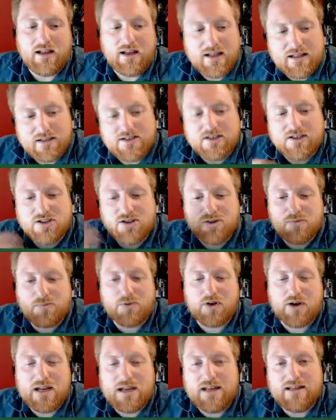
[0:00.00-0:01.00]
it's
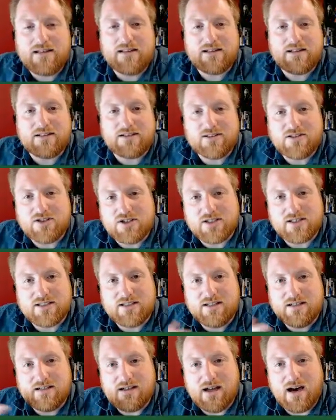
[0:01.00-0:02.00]
super easy to just
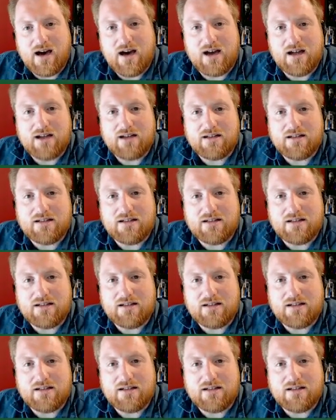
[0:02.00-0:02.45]
not